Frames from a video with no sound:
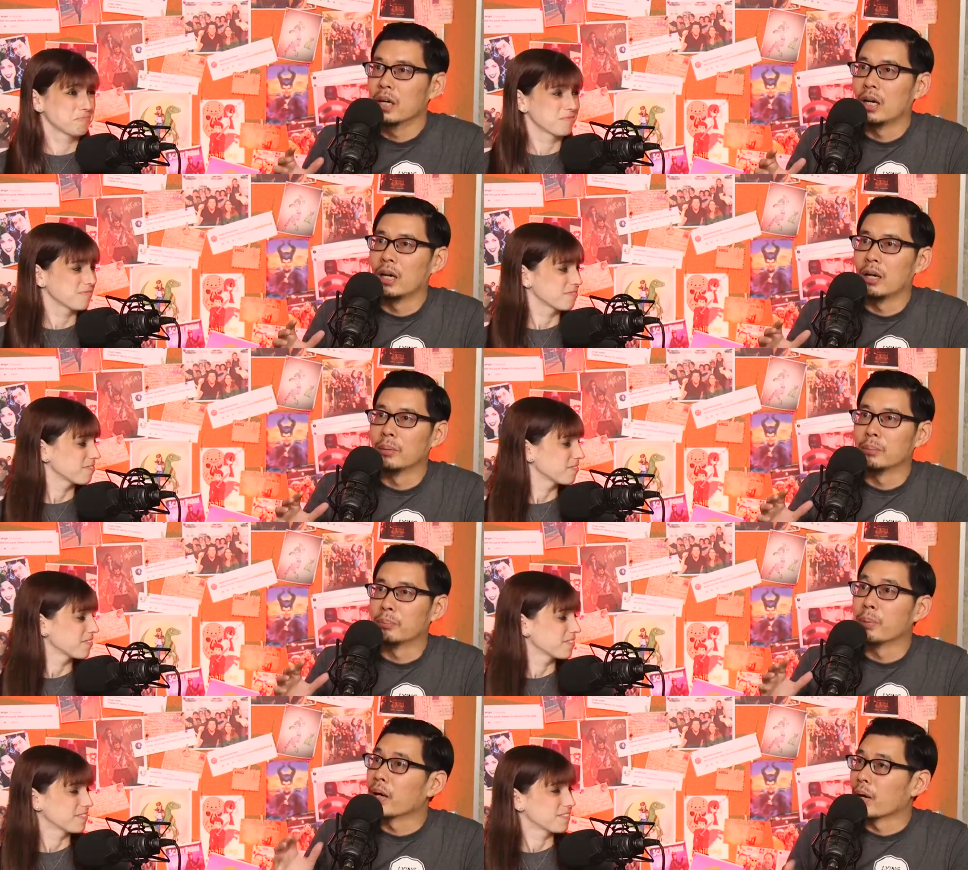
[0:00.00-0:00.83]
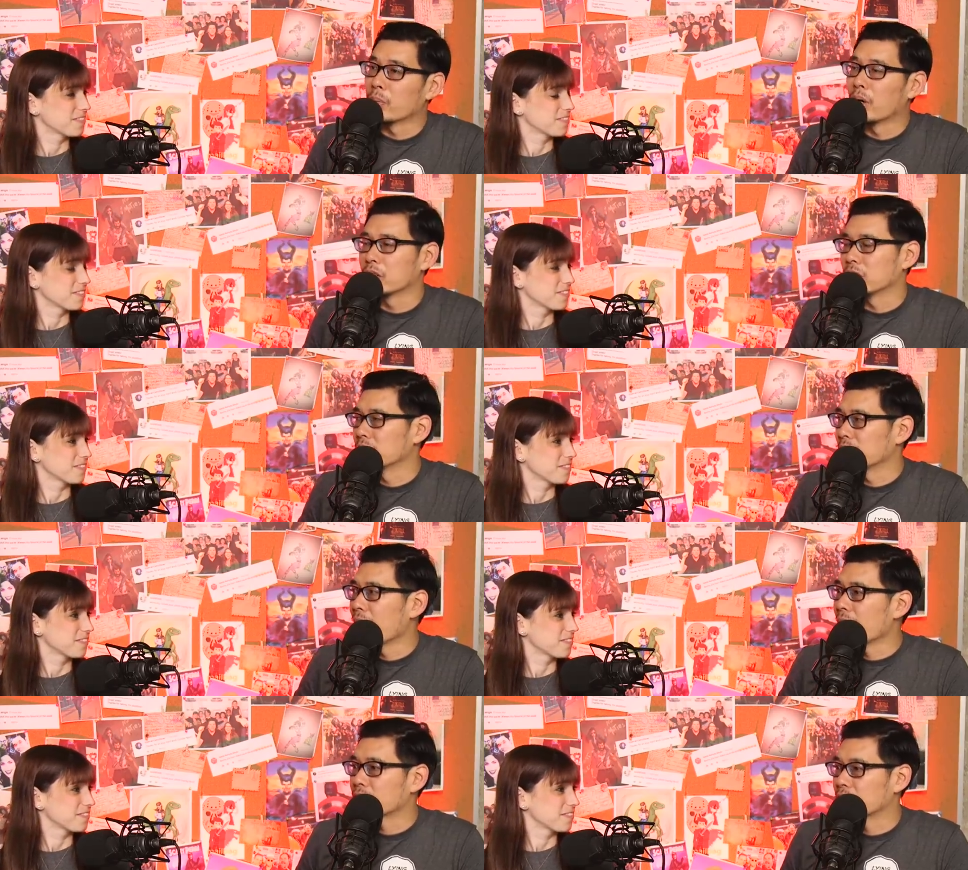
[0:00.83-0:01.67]
Speaker 1: Um, but I watched it. It's
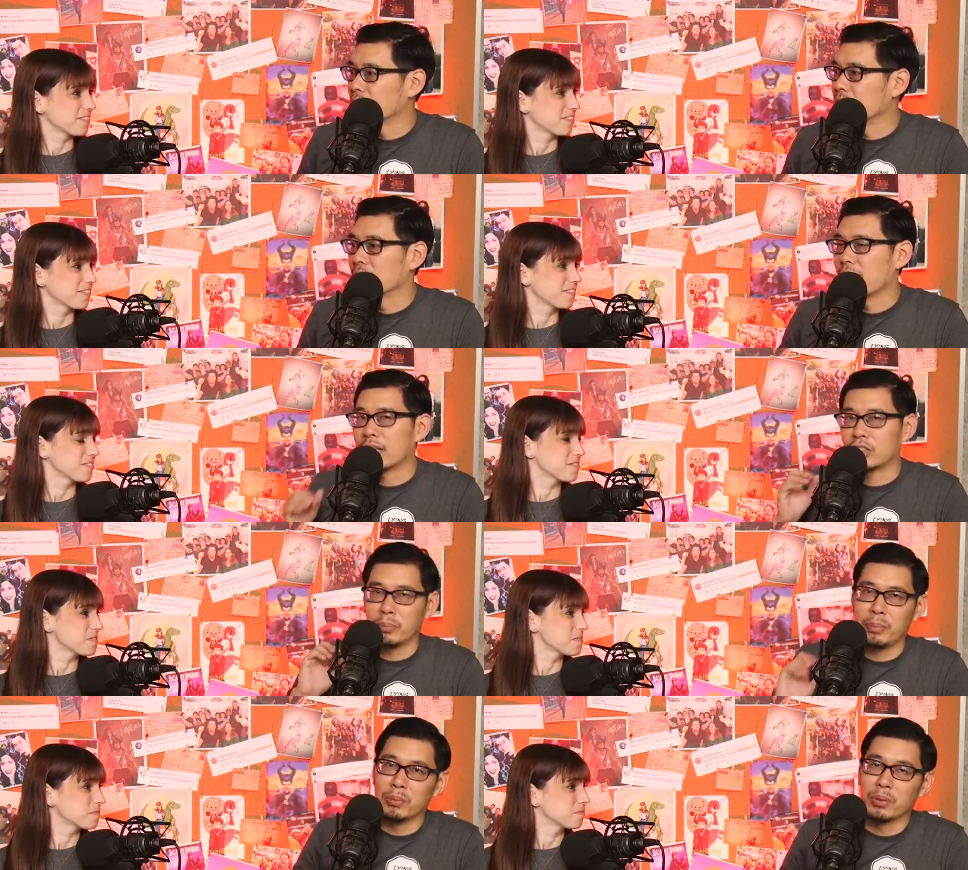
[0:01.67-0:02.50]
excellent. That should be